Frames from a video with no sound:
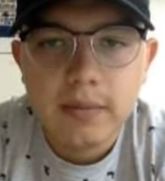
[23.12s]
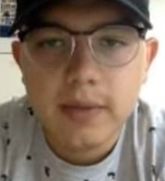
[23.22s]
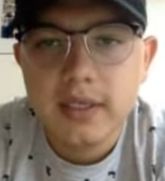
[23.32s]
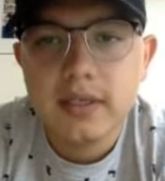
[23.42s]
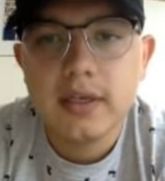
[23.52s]

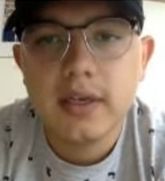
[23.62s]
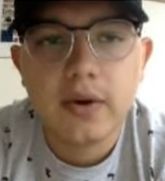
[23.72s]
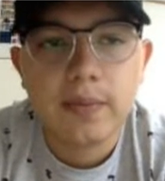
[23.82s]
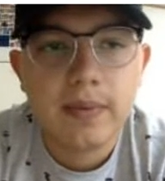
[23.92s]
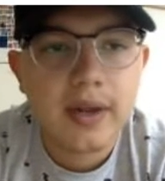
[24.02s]
by
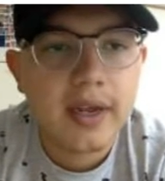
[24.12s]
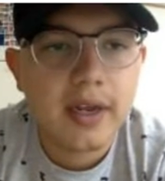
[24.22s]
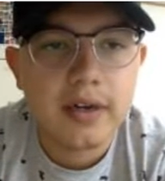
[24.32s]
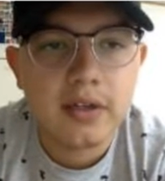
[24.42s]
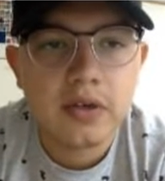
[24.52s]
singing or
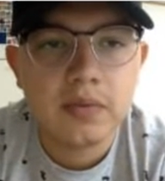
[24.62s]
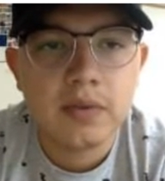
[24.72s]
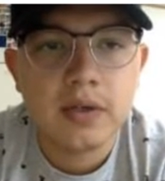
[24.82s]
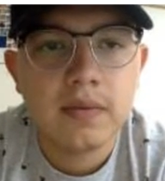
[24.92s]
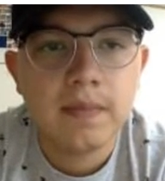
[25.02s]
playing an
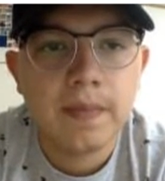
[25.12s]
instrument.